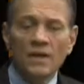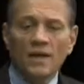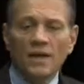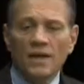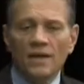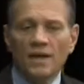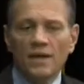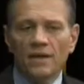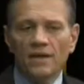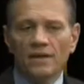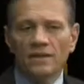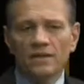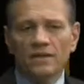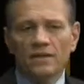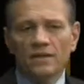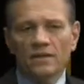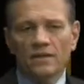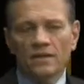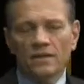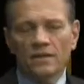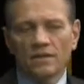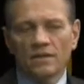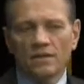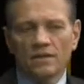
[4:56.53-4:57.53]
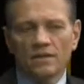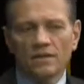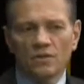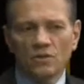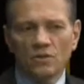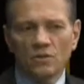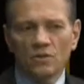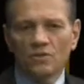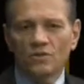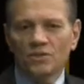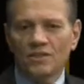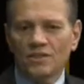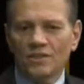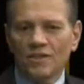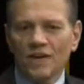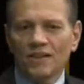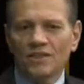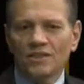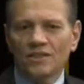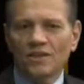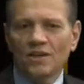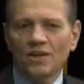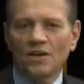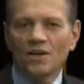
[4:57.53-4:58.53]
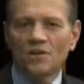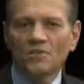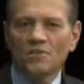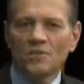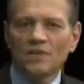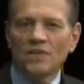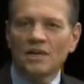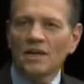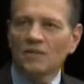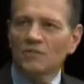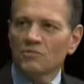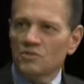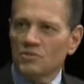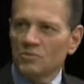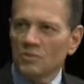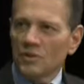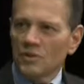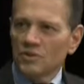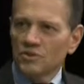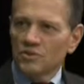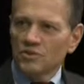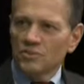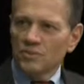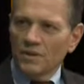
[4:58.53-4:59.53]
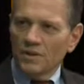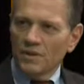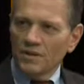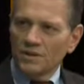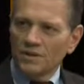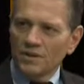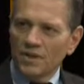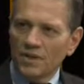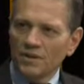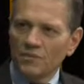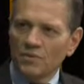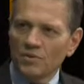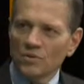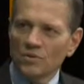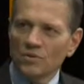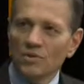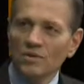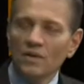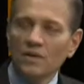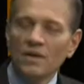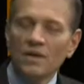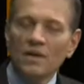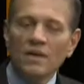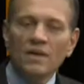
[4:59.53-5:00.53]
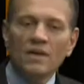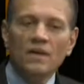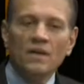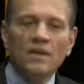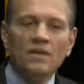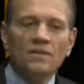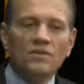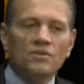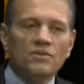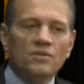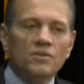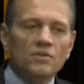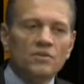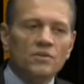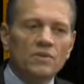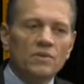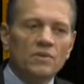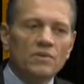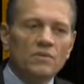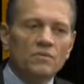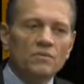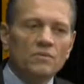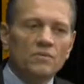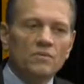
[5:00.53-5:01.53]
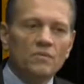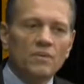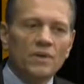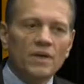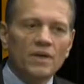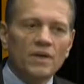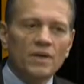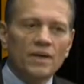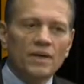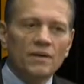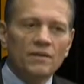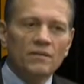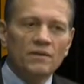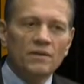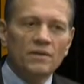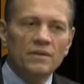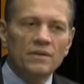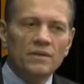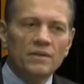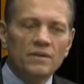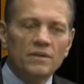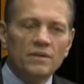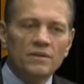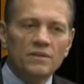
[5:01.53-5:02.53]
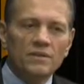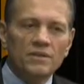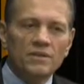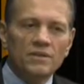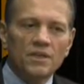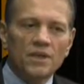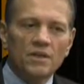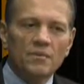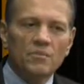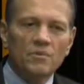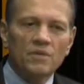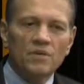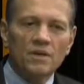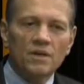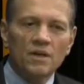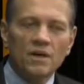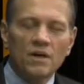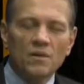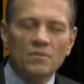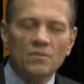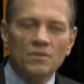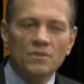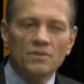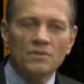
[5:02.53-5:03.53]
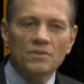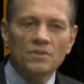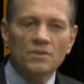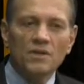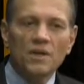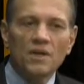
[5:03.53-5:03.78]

and learned at that time that that was sponsored by the Chamber. And so the Gwinnett County Chamber of Commerce